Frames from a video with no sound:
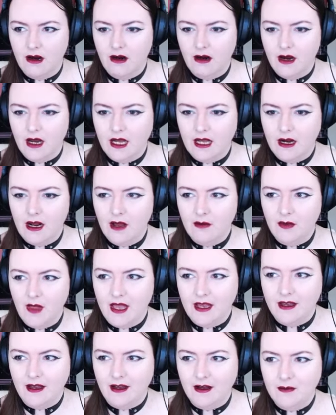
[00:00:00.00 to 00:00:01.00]
Alright, I'm
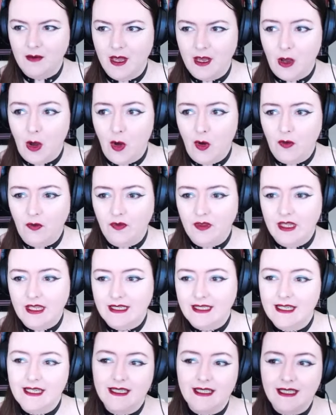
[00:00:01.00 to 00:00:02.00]
like, I'm like,
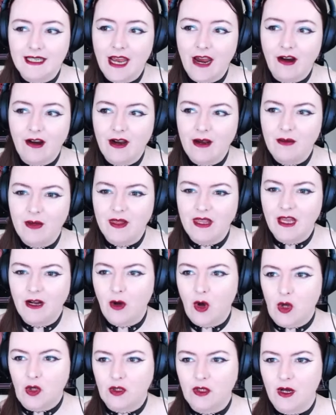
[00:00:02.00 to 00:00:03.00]
this is scary, but then
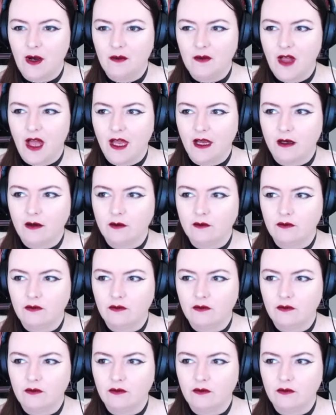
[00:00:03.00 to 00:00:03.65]
also I'm like,